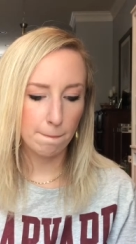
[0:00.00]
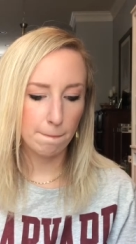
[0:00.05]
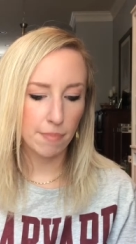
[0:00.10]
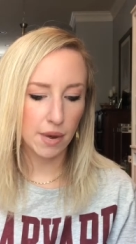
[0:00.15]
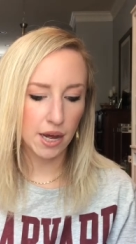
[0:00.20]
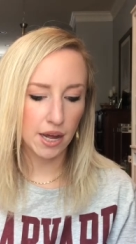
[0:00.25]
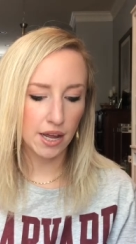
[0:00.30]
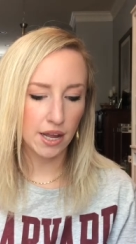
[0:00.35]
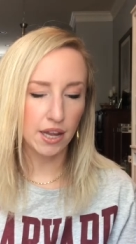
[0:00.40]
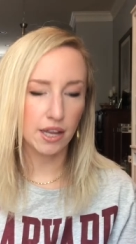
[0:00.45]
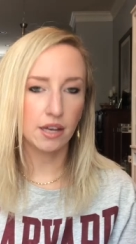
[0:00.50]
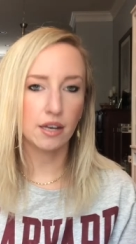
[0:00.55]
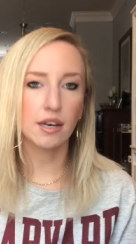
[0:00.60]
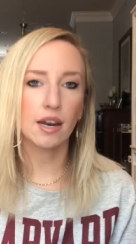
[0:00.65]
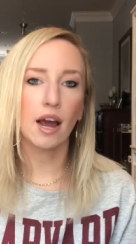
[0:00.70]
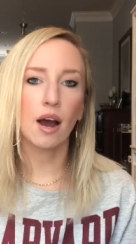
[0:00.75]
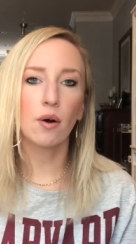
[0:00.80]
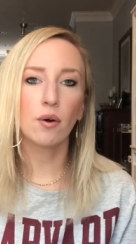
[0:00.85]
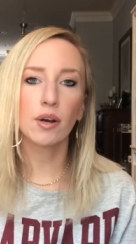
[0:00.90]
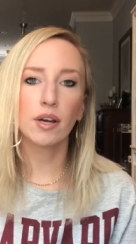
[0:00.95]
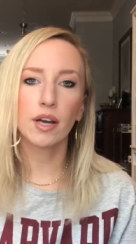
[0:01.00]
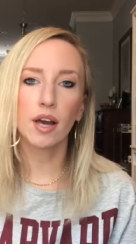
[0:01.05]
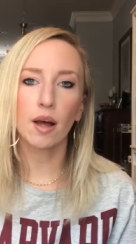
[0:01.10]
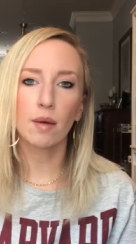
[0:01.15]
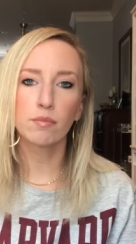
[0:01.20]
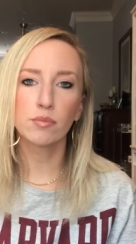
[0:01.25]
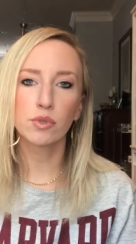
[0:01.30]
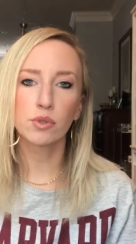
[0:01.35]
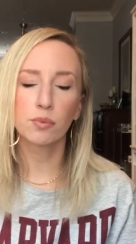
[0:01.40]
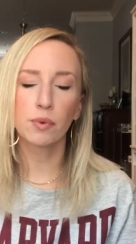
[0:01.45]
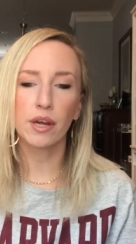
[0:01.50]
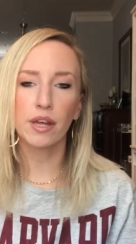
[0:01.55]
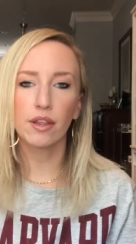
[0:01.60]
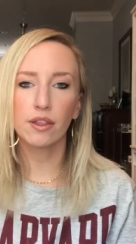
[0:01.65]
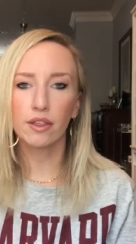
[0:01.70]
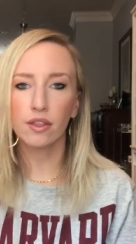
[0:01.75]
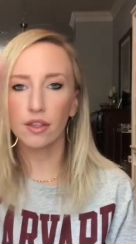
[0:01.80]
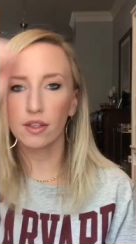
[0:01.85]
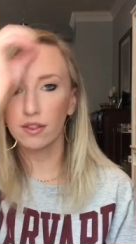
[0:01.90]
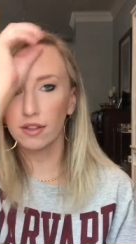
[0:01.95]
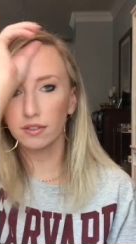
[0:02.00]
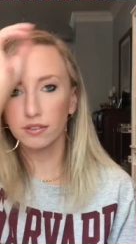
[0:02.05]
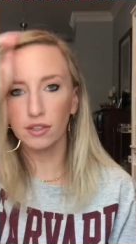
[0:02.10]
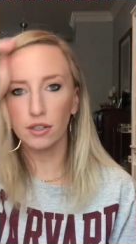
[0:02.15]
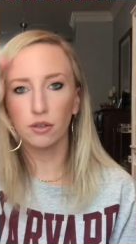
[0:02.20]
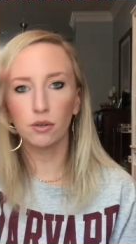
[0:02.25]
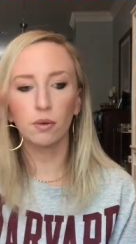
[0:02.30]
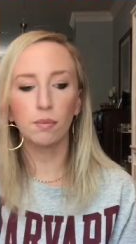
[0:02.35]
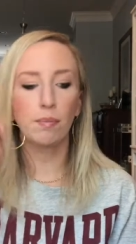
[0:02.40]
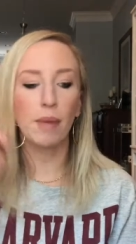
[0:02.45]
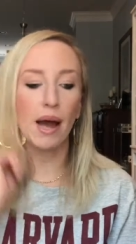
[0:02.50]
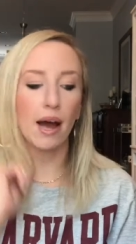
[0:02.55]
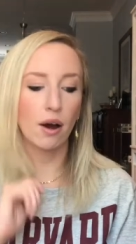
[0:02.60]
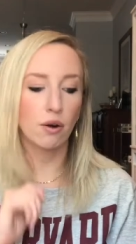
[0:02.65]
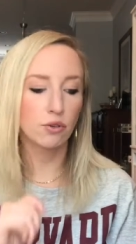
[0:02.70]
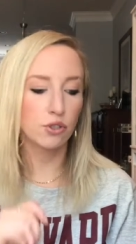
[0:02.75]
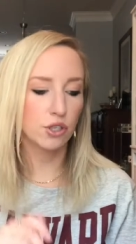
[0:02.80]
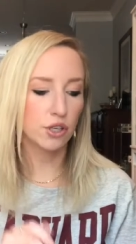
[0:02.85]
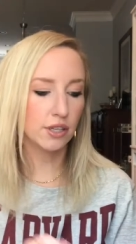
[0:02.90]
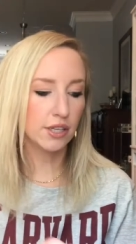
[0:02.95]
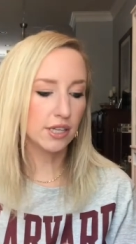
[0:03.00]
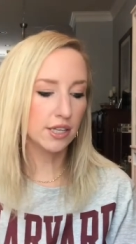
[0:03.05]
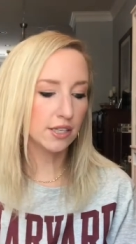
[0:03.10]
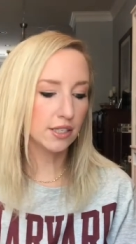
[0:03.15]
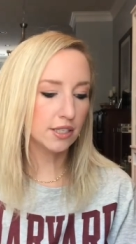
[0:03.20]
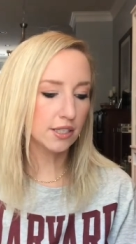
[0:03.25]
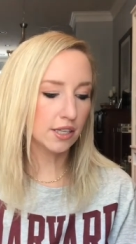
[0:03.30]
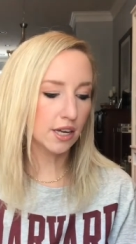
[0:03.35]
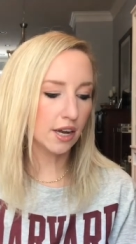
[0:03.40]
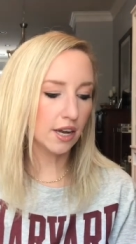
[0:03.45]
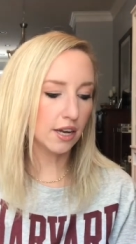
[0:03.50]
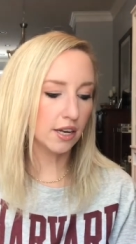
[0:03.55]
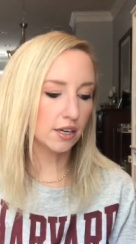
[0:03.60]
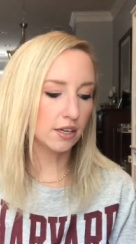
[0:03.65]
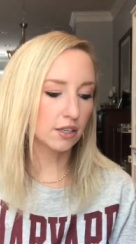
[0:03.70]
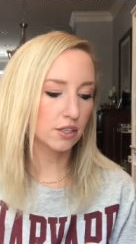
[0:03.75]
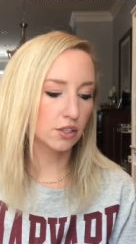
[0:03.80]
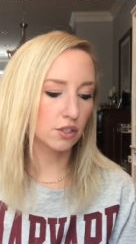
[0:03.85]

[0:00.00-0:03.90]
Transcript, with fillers: but now it comes with the little pouch on the inside.